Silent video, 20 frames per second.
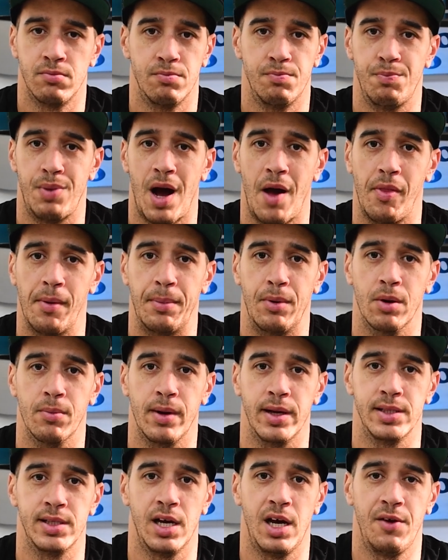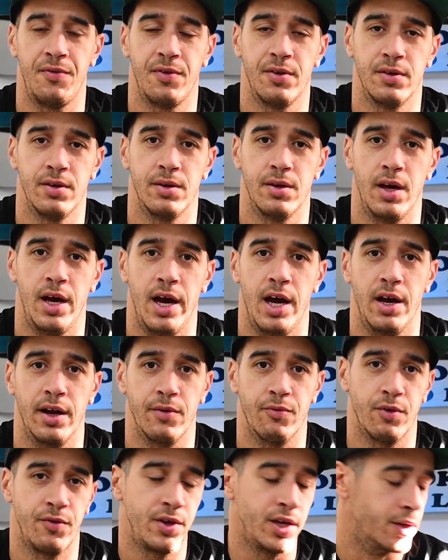bought the board myself
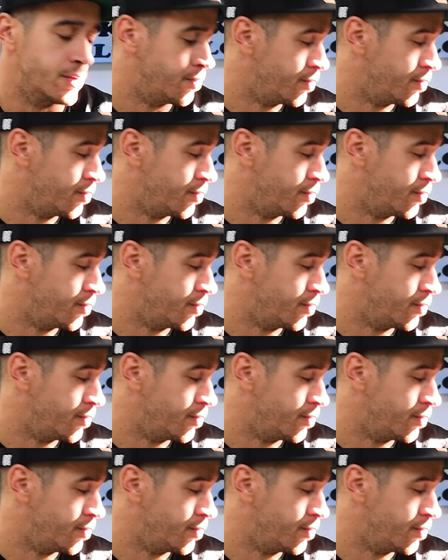review.